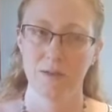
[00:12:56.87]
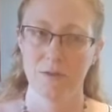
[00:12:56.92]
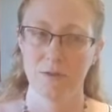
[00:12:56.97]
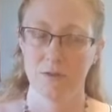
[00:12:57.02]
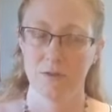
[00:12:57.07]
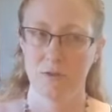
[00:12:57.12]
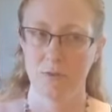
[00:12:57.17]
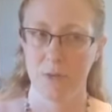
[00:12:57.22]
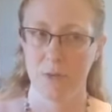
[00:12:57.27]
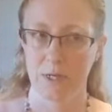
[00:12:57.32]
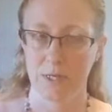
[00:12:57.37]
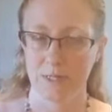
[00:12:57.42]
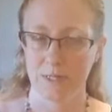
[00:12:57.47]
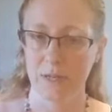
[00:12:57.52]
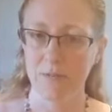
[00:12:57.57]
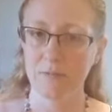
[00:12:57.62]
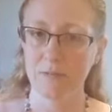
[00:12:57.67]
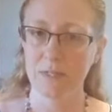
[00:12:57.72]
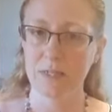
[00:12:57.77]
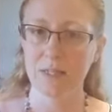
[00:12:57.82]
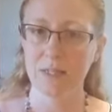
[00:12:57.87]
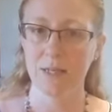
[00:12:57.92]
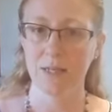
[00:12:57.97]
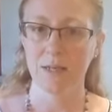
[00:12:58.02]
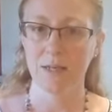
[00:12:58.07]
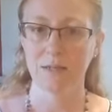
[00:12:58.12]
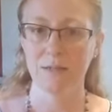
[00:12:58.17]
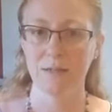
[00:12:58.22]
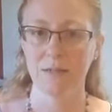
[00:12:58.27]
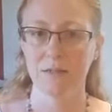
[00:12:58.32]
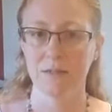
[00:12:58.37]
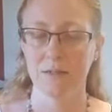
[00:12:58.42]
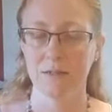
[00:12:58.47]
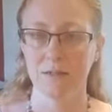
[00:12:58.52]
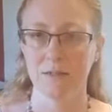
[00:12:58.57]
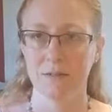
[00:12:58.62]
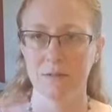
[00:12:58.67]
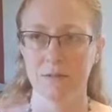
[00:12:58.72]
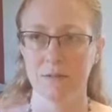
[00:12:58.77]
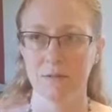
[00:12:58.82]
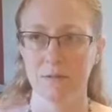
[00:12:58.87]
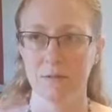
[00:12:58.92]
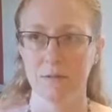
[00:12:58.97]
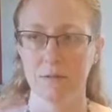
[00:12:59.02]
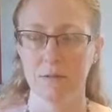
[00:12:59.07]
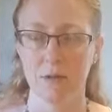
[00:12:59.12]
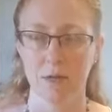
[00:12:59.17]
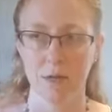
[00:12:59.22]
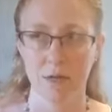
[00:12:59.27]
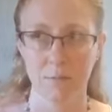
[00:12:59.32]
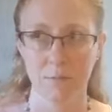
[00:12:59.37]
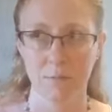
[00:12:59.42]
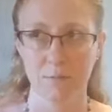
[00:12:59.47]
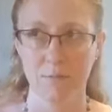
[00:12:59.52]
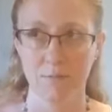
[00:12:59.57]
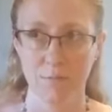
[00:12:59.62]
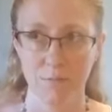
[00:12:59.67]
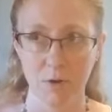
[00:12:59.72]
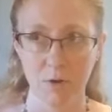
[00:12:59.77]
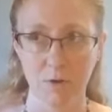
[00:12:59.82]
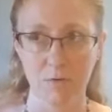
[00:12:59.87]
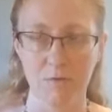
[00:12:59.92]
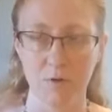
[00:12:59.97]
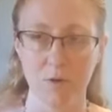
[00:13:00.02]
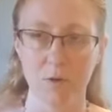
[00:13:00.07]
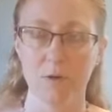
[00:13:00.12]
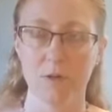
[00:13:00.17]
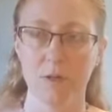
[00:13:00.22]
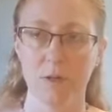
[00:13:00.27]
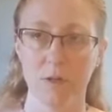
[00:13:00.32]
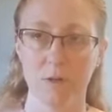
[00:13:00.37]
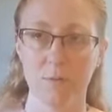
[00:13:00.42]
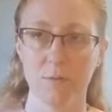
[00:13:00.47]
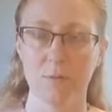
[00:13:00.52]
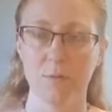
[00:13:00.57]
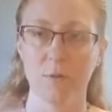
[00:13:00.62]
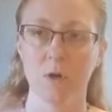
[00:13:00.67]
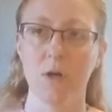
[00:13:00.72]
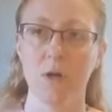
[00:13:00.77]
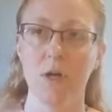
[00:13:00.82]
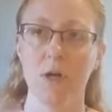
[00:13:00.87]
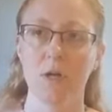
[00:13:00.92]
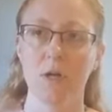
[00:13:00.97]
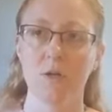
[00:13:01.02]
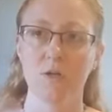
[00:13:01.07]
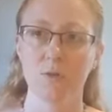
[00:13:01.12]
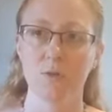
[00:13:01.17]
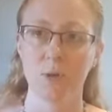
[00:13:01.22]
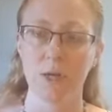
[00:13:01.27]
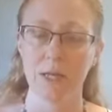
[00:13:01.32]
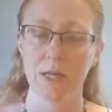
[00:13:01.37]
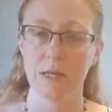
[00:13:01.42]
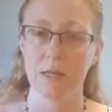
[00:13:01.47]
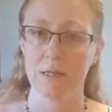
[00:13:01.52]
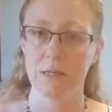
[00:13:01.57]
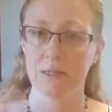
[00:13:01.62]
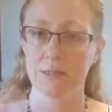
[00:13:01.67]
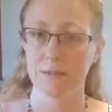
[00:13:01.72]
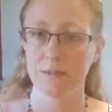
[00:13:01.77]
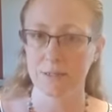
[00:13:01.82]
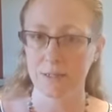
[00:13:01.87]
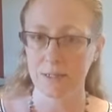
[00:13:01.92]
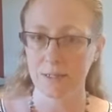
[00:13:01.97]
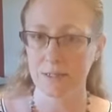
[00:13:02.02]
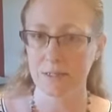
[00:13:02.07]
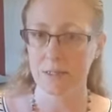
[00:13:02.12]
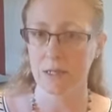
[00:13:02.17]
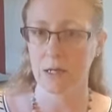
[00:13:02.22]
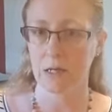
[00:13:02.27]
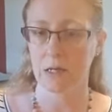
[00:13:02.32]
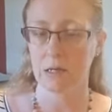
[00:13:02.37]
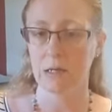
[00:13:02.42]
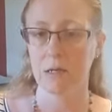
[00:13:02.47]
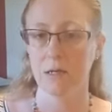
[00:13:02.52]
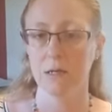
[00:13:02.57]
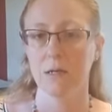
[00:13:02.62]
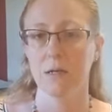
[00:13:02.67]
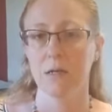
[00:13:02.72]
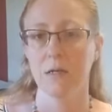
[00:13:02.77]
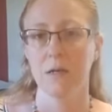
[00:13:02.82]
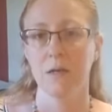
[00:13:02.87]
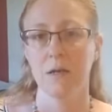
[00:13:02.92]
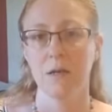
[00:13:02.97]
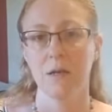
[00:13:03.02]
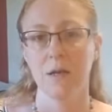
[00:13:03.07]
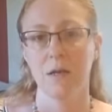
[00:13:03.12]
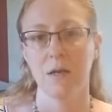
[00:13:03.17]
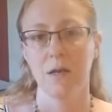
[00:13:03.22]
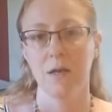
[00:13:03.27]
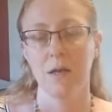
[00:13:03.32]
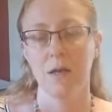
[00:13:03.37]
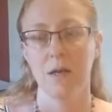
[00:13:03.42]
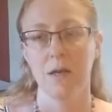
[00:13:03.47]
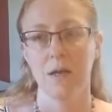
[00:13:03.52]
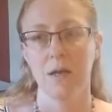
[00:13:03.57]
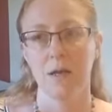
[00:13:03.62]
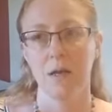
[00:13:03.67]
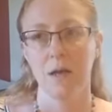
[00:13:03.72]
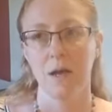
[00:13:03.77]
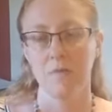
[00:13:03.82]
2017, I'm going to pull it forward a little bit more. 2016, I've